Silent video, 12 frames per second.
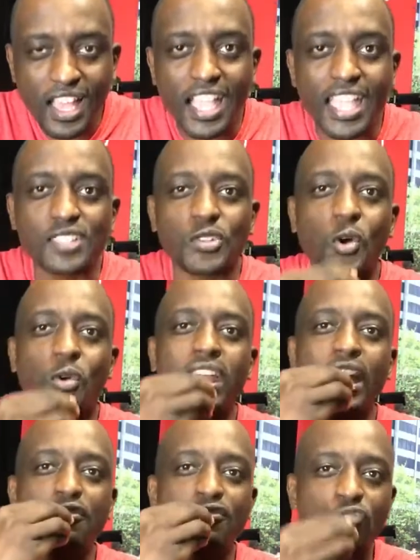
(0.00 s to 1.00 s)
It's only
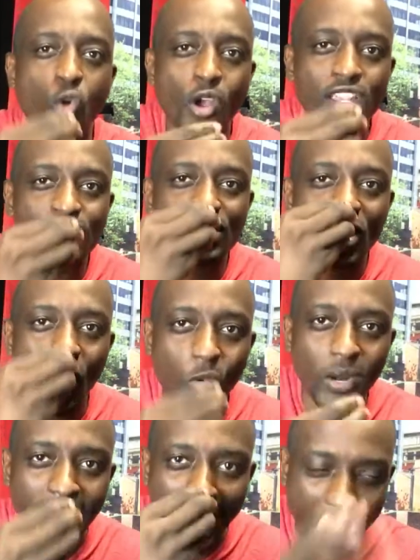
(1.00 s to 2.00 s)
a
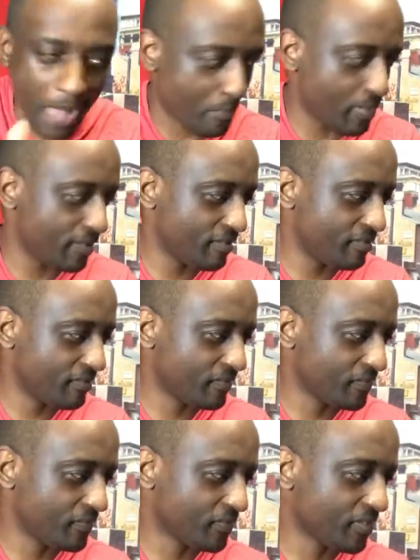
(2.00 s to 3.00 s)
voice-only app.
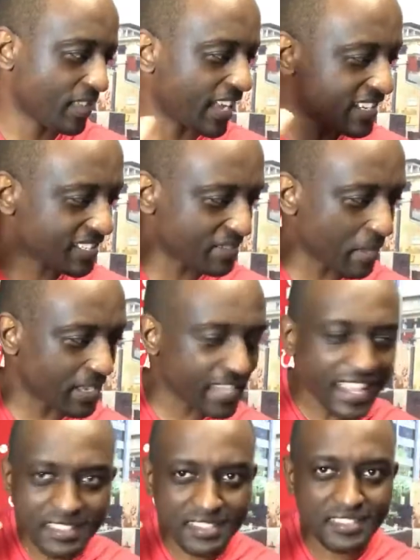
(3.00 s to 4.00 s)
Understand? It makes
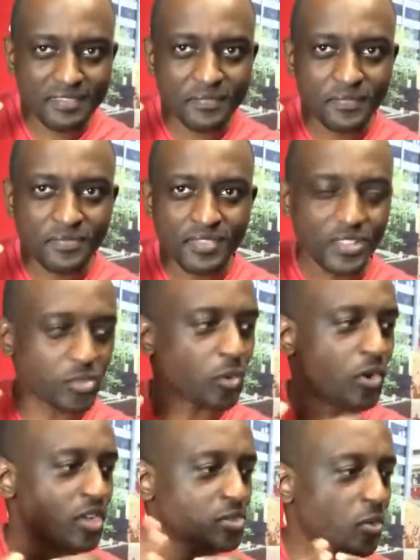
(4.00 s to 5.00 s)
sense?
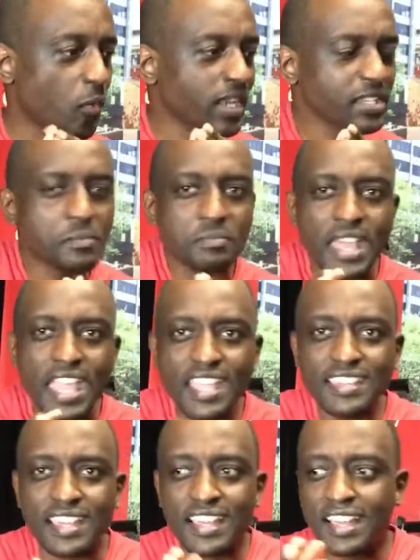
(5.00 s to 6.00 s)
So what has
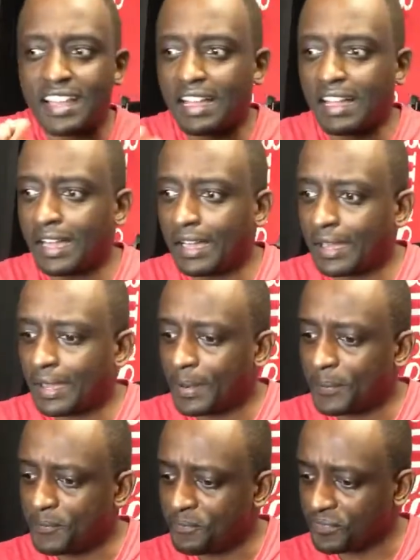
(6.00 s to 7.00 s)
made
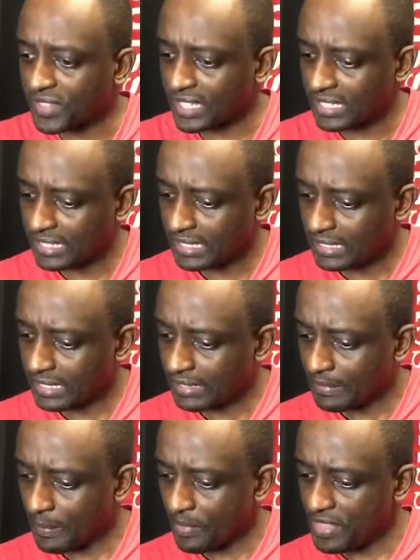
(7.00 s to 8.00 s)
the
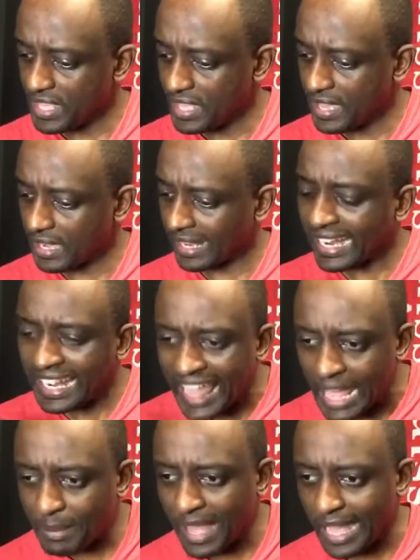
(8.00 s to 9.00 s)

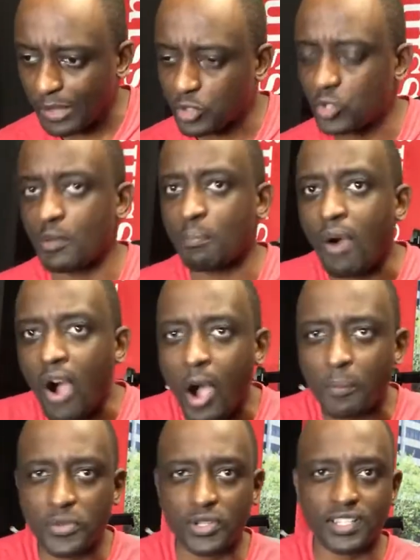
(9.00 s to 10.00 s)
Clubhouse to be
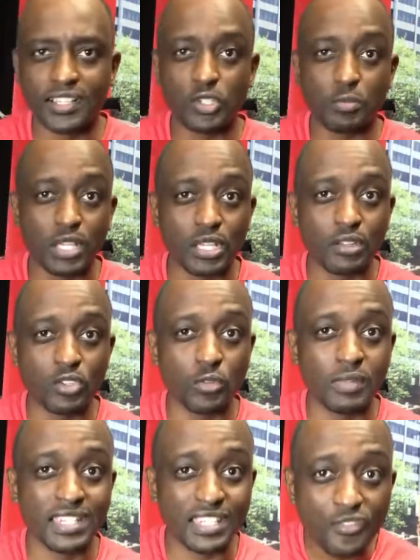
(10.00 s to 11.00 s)
popular and to
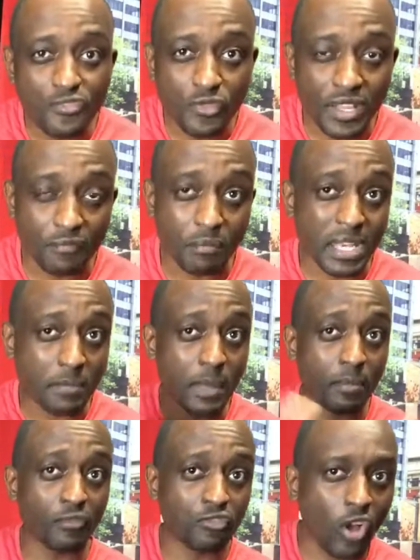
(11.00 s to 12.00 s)
be different, many
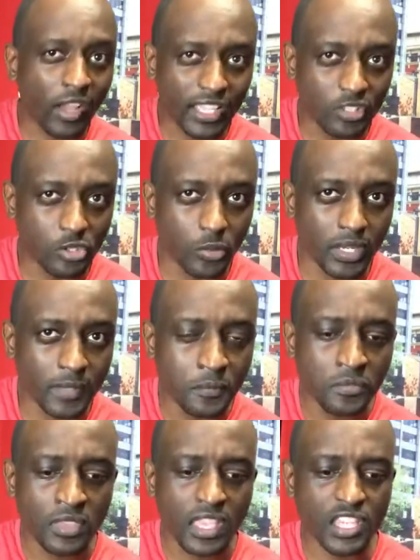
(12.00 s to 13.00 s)
people flocking to it,
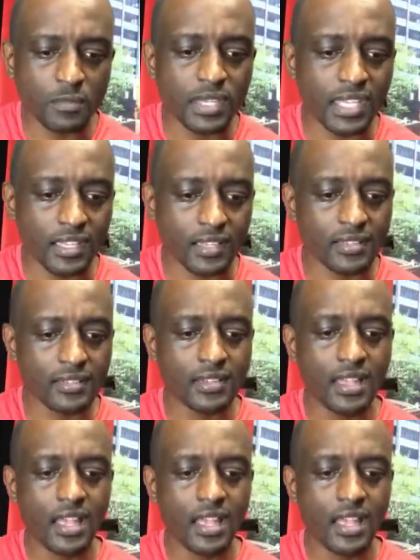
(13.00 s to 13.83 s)
is because